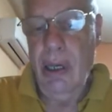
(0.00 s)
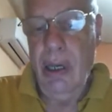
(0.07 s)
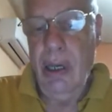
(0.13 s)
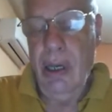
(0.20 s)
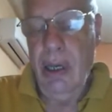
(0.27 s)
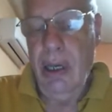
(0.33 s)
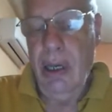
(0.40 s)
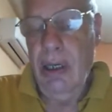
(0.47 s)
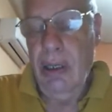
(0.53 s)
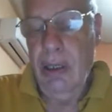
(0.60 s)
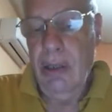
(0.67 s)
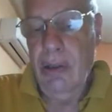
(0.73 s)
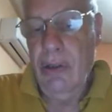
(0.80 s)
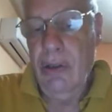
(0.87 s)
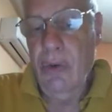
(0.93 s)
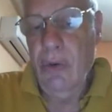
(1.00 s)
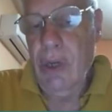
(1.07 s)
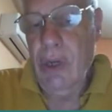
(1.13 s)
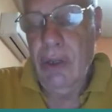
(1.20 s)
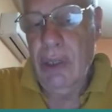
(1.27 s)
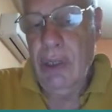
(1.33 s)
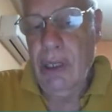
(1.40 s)

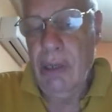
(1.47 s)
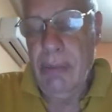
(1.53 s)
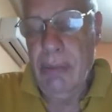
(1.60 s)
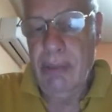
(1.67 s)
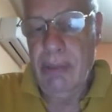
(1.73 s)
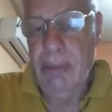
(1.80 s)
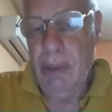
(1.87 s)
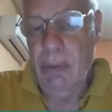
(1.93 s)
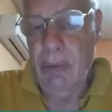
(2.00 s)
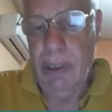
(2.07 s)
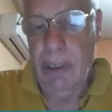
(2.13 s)
you take a maximal one.